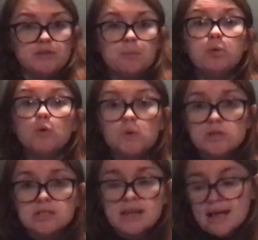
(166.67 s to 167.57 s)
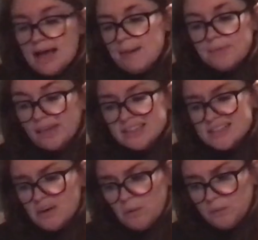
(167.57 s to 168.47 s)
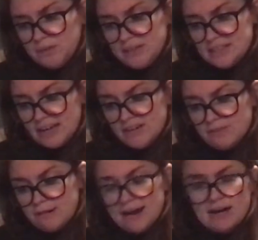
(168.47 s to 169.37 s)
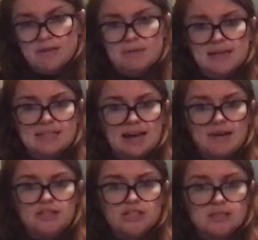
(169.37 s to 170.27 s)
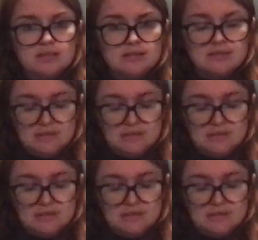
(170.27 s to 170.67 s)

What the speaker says: pulls, but that's the only sign of wear, and when I did, I just